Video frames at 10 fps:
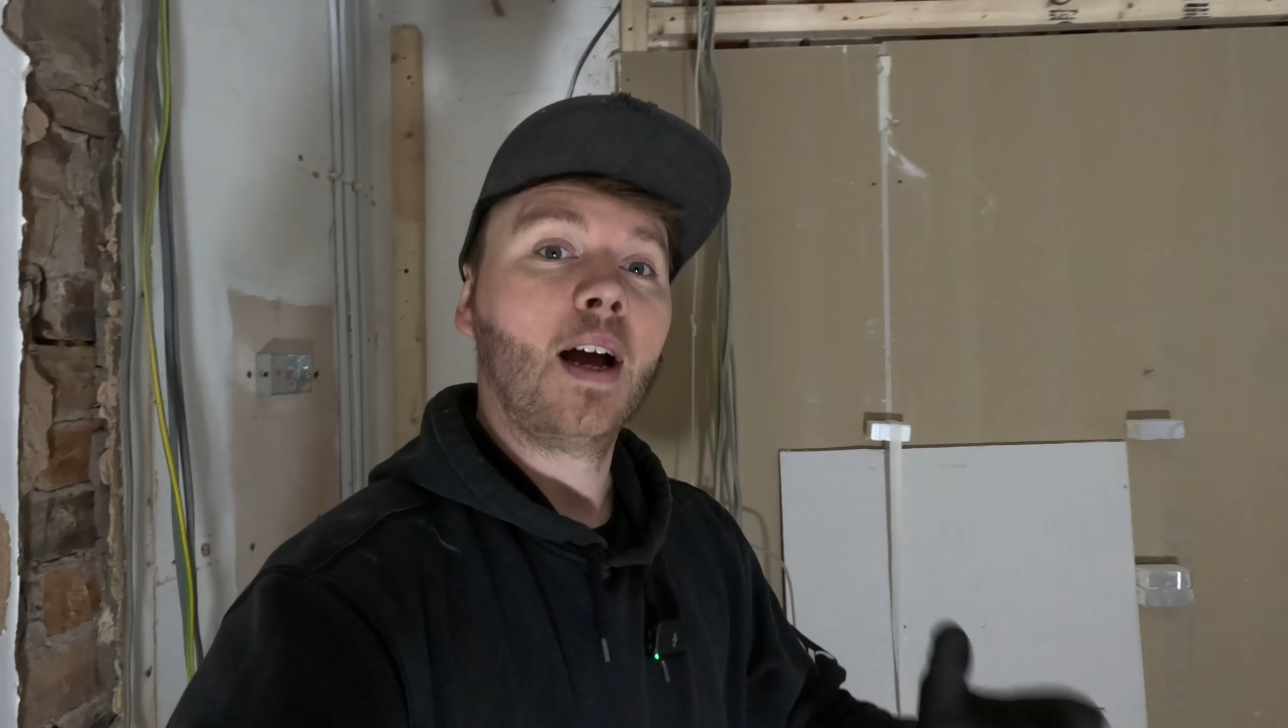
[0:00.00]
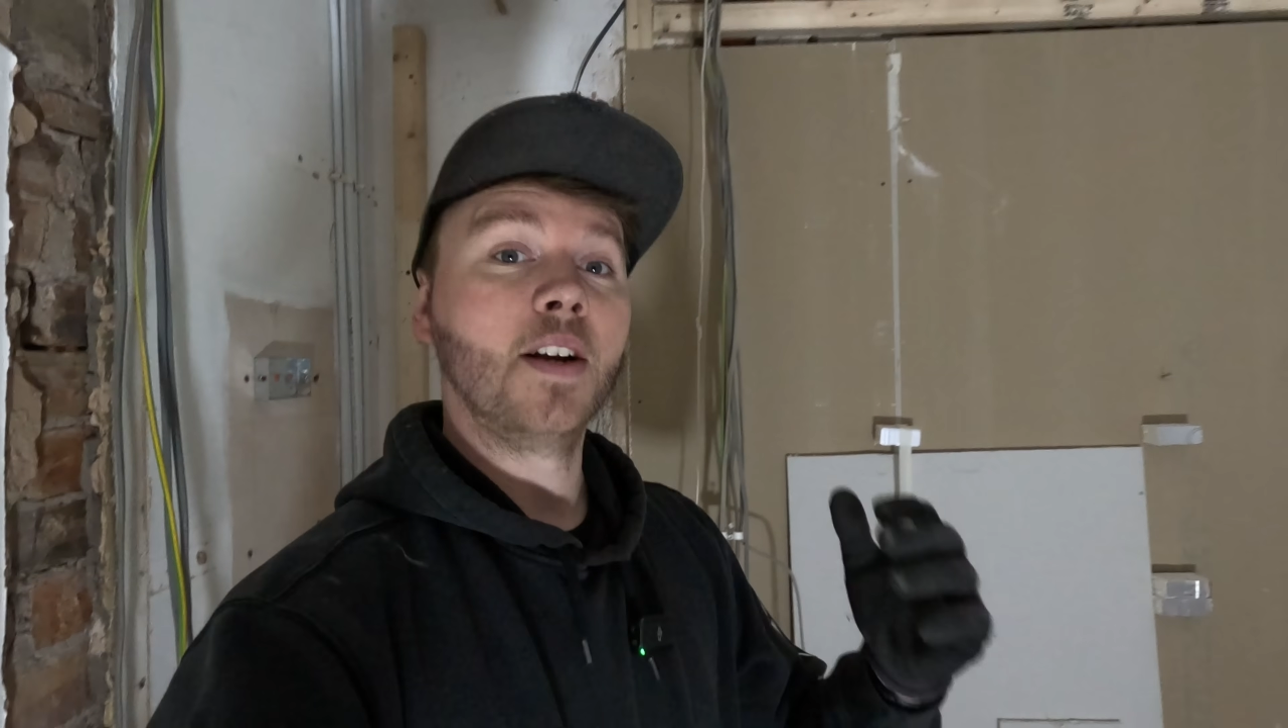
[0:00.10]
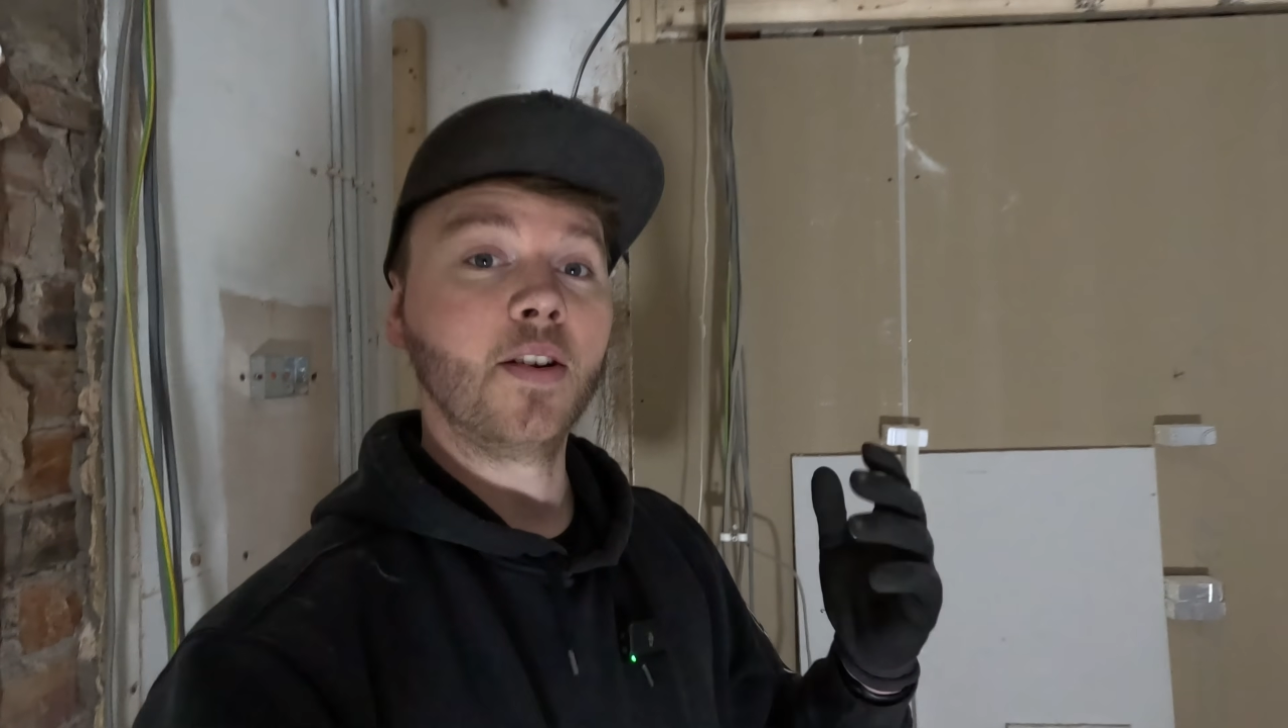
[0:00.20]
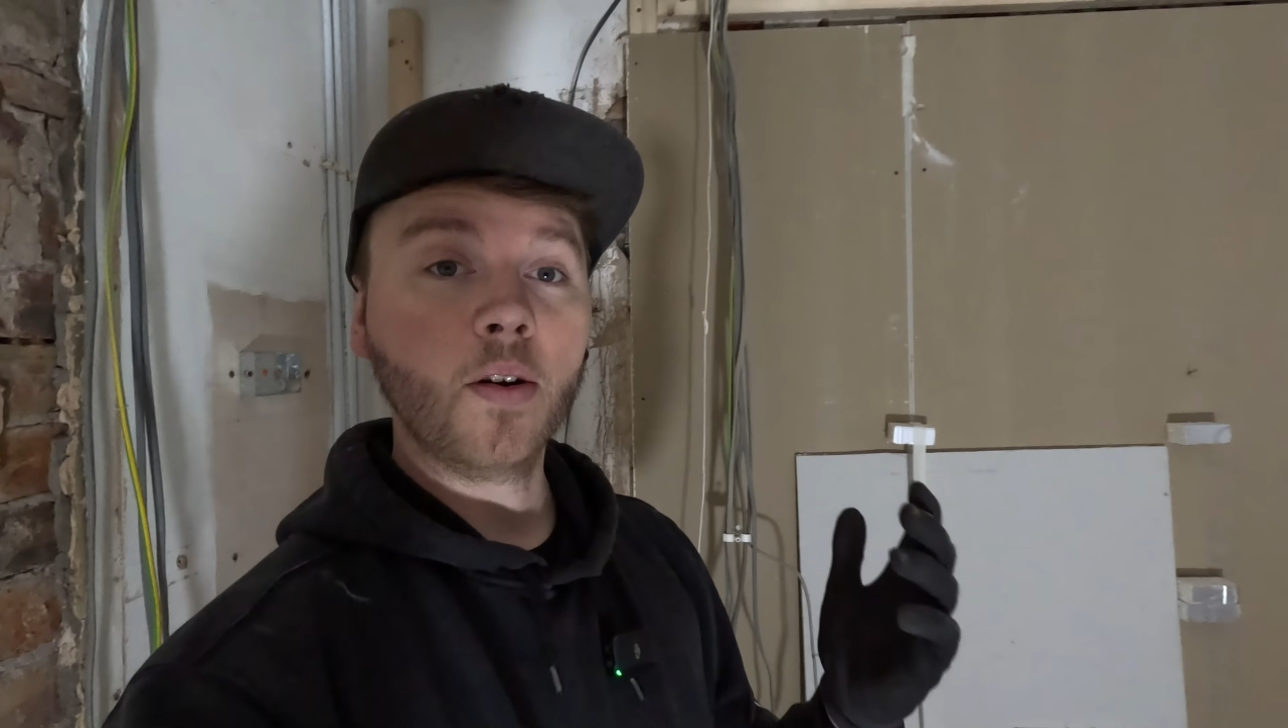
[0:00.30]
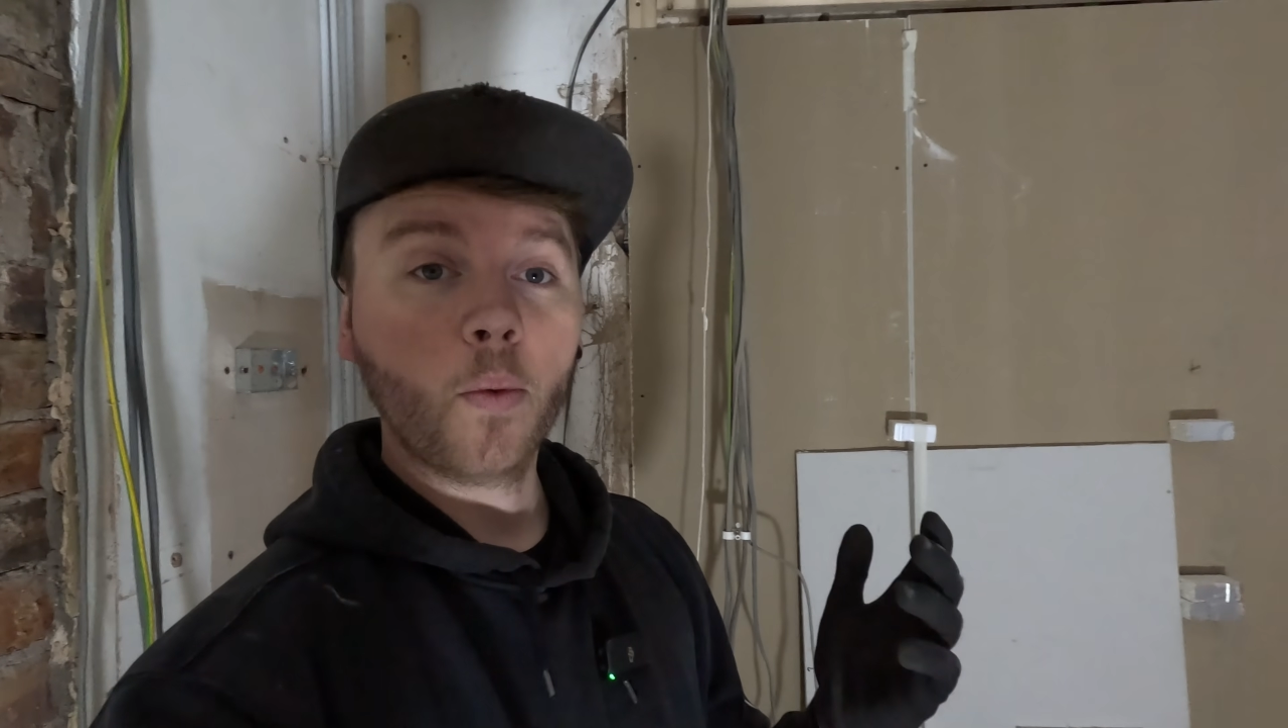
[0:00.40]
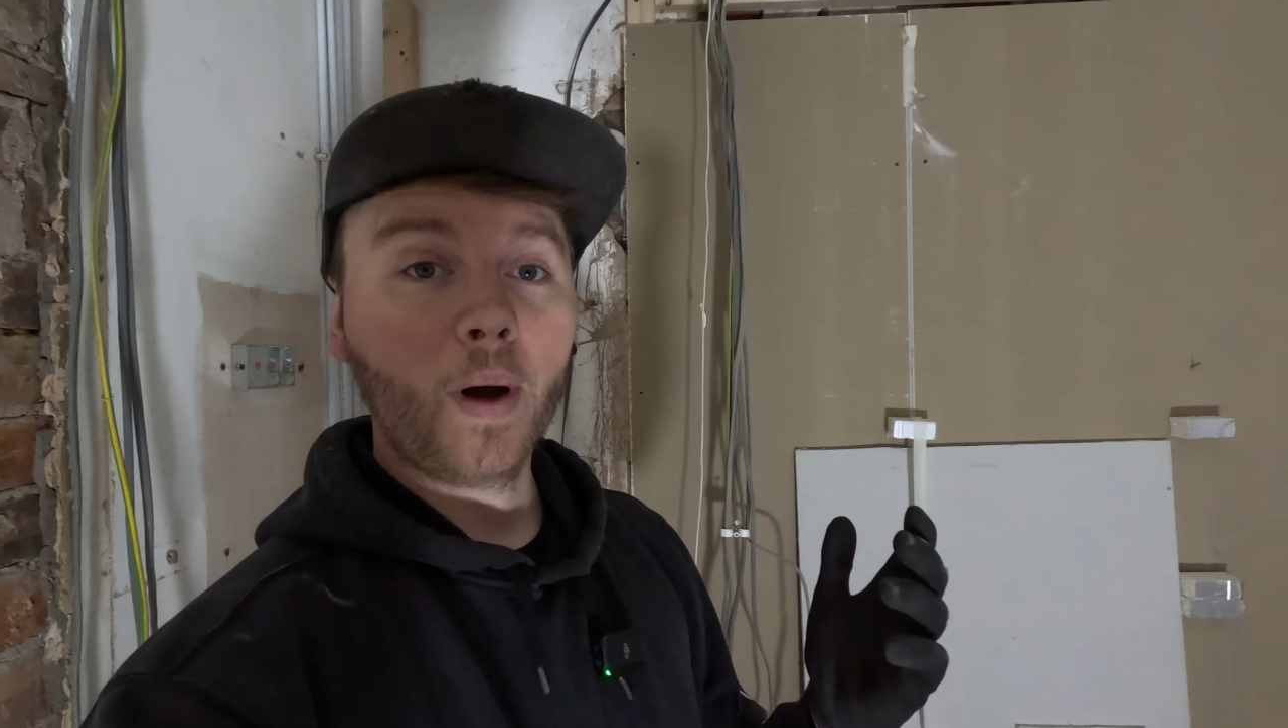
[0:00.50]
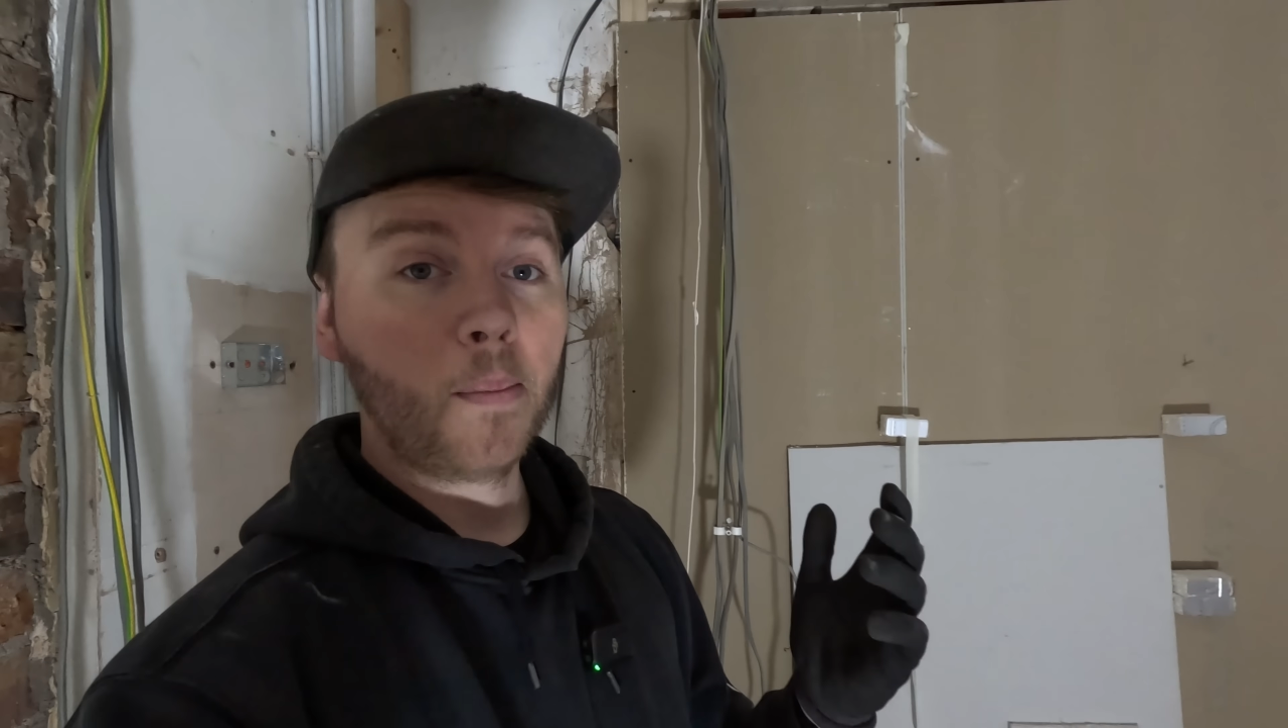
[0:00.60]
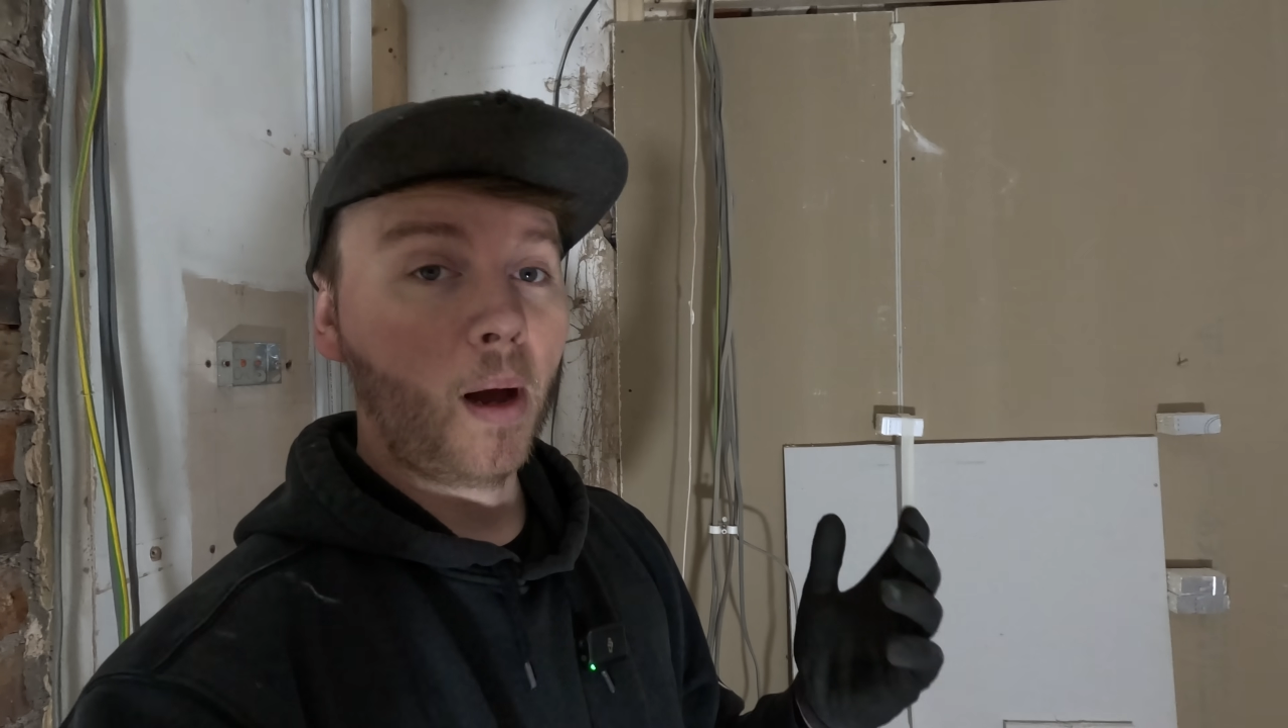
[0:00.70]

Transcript: I don't know why